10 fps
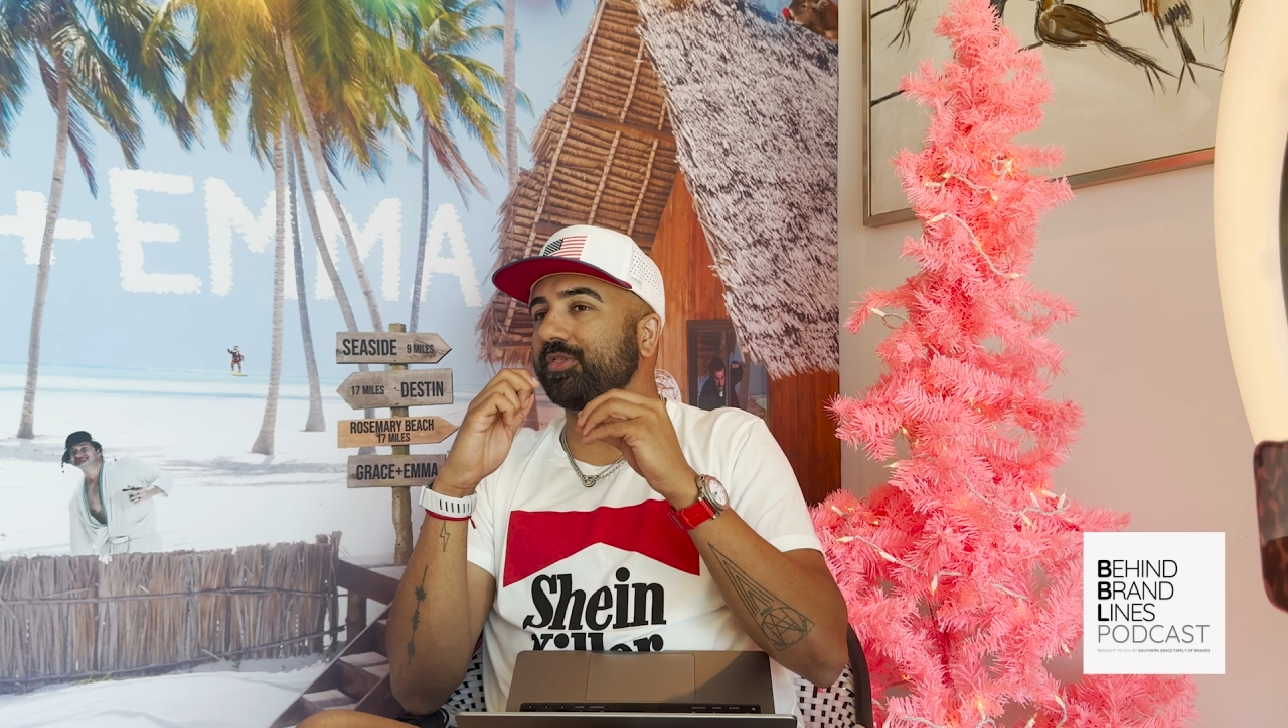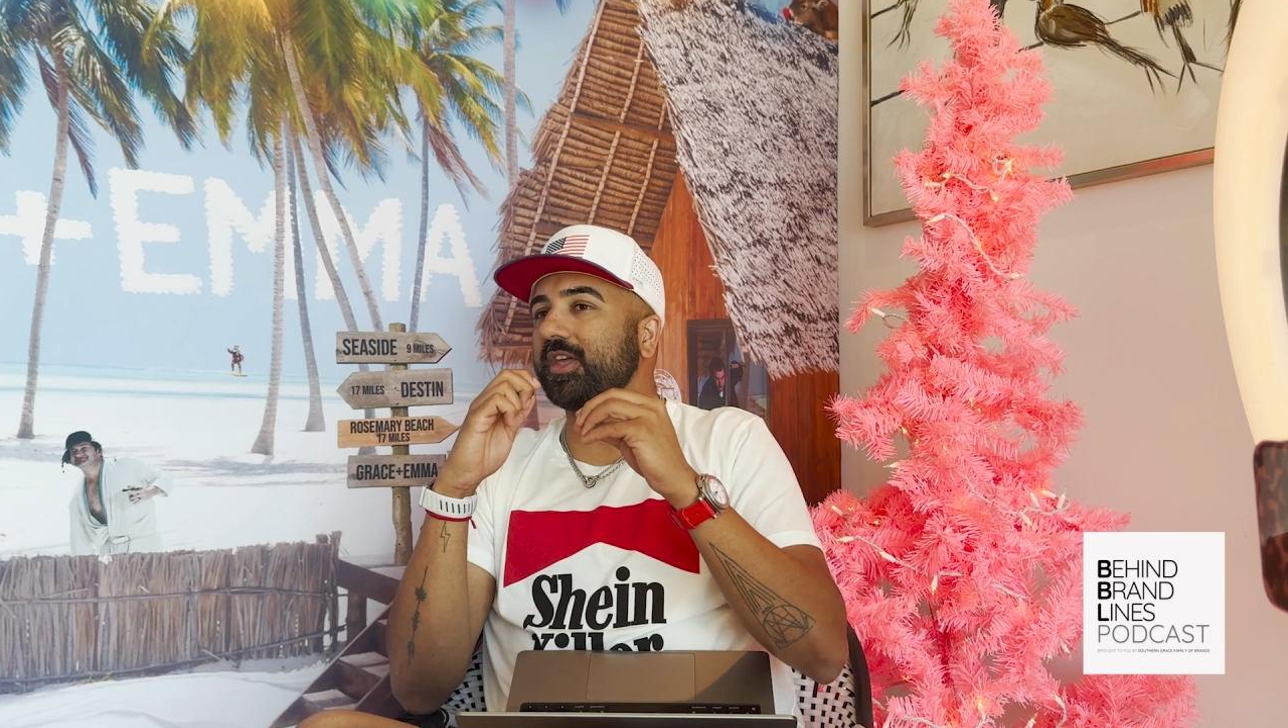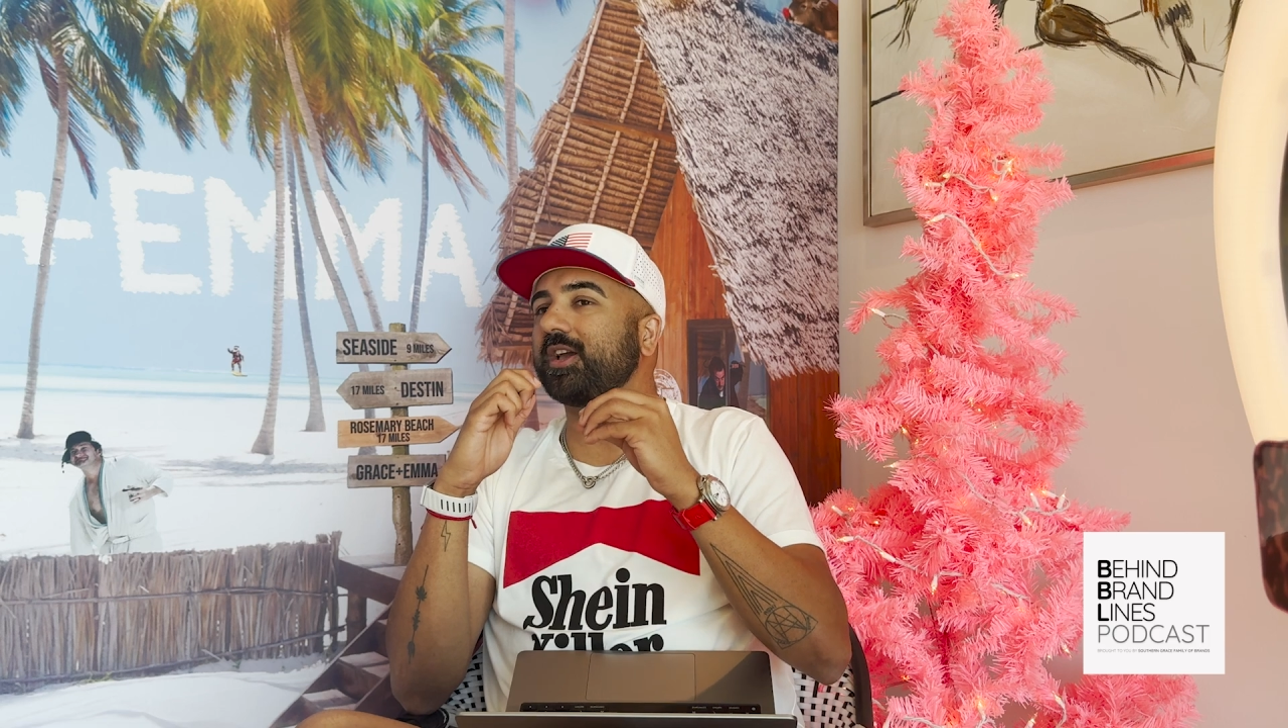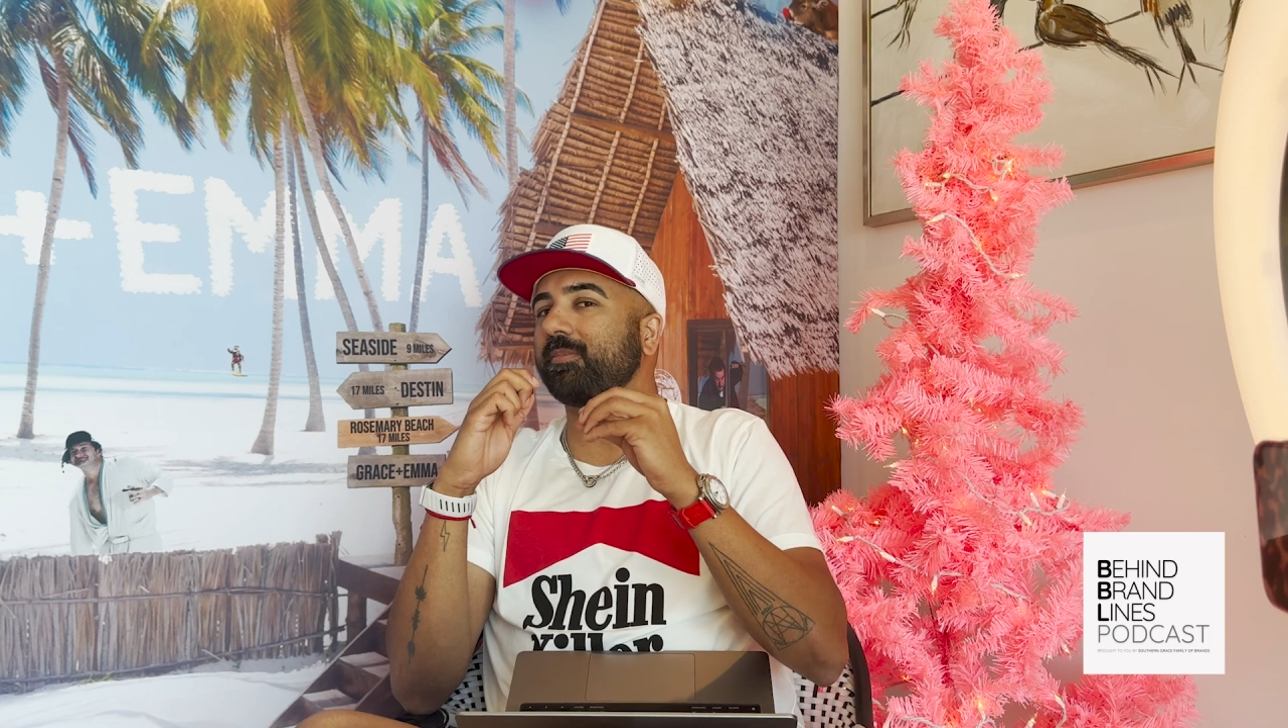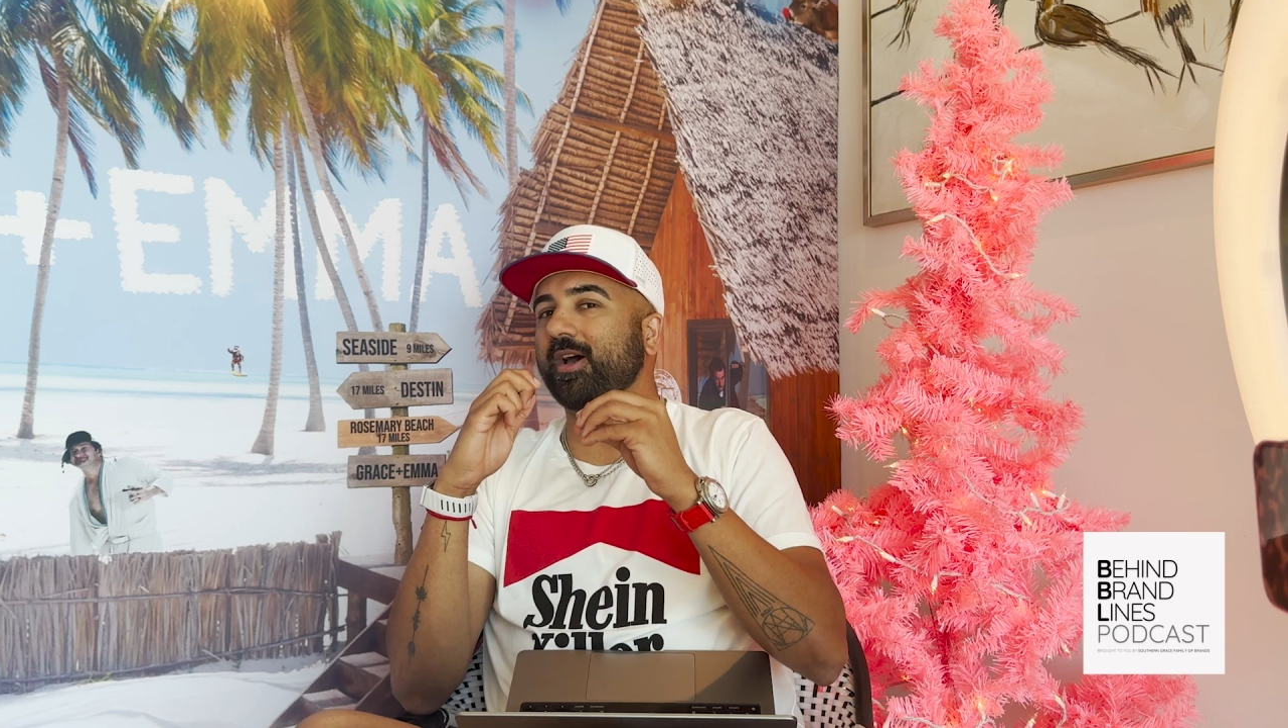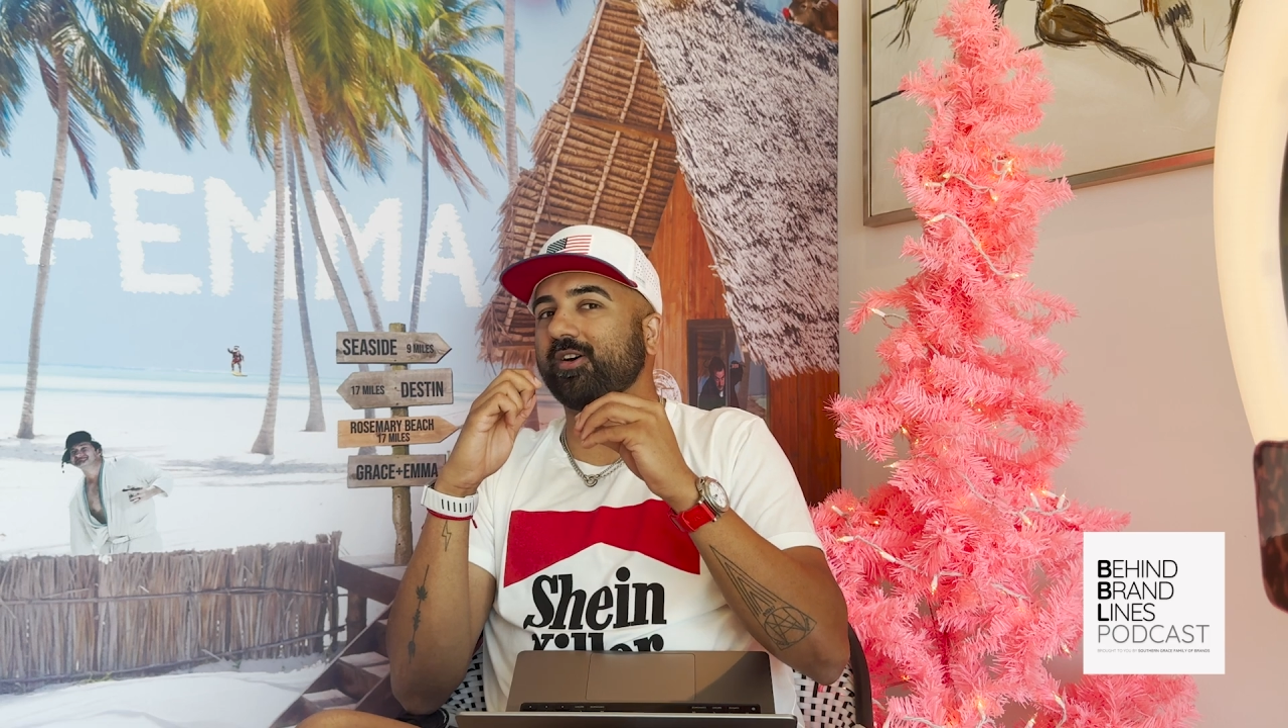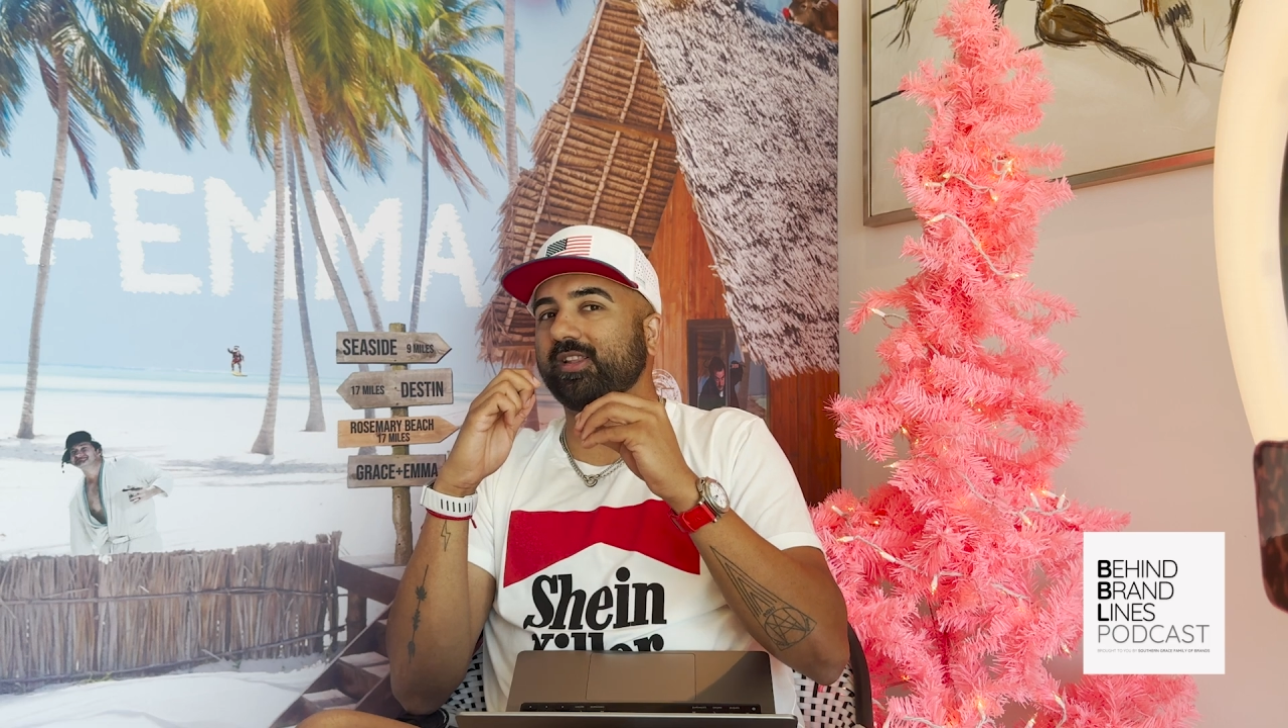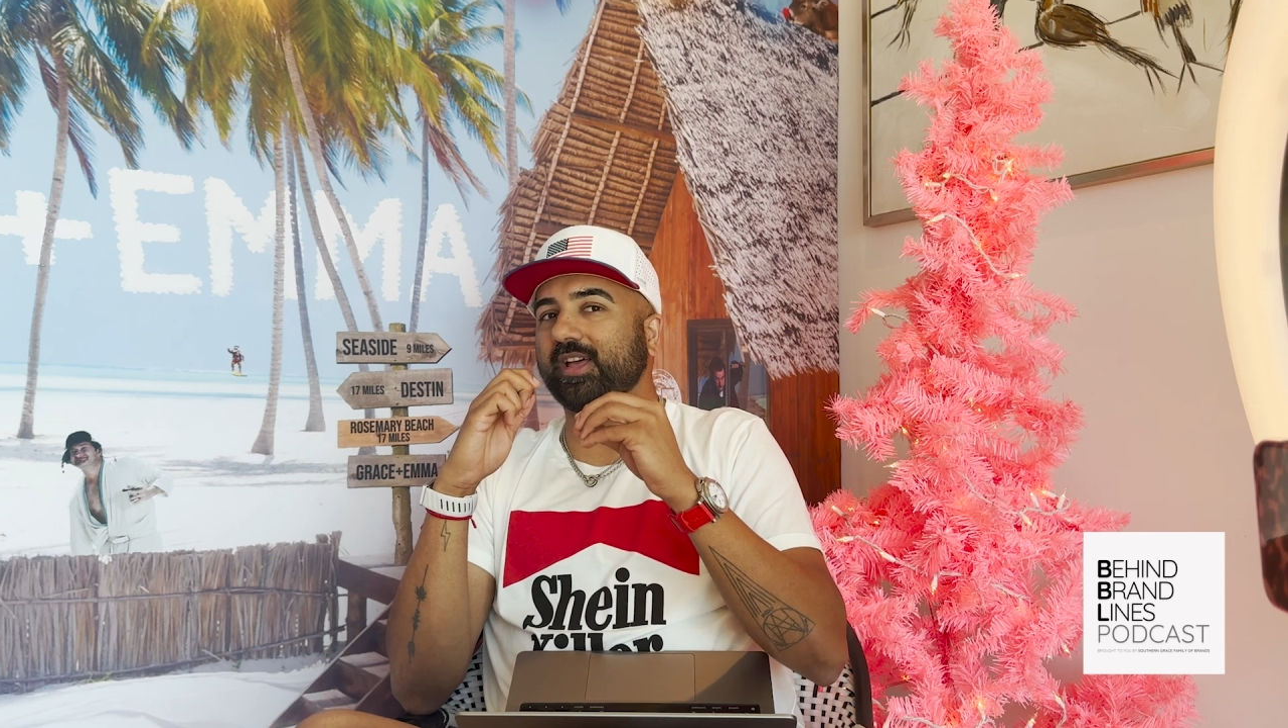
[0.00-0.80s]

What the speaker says: think about